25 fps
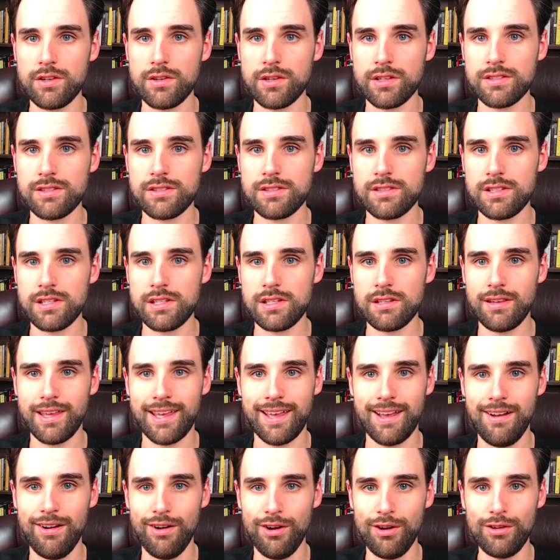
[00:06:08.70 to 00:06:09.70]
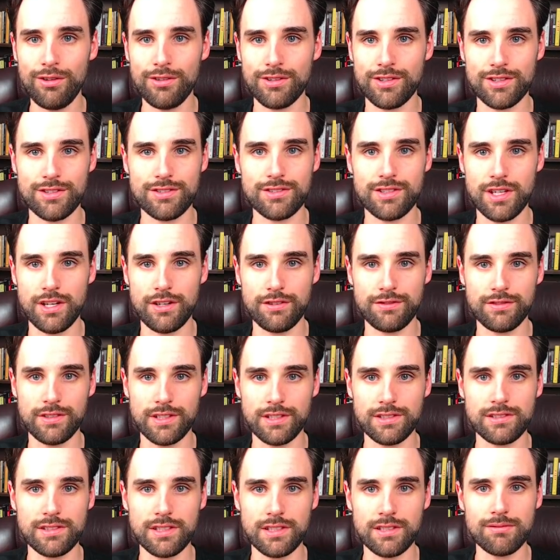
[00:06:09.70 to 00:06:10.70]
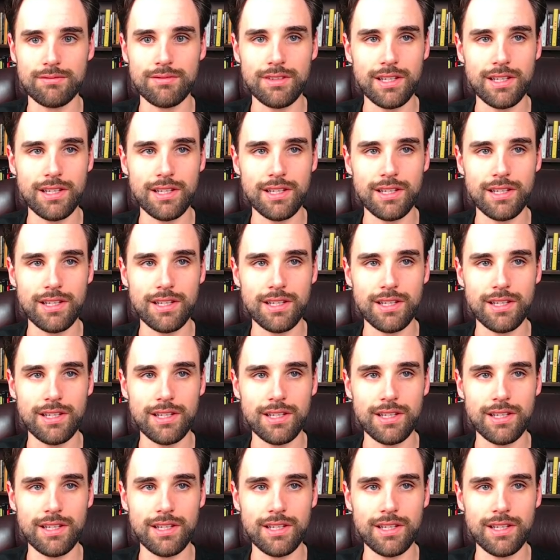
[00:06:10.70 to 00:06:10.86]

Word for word: you can see like all their stuff listed.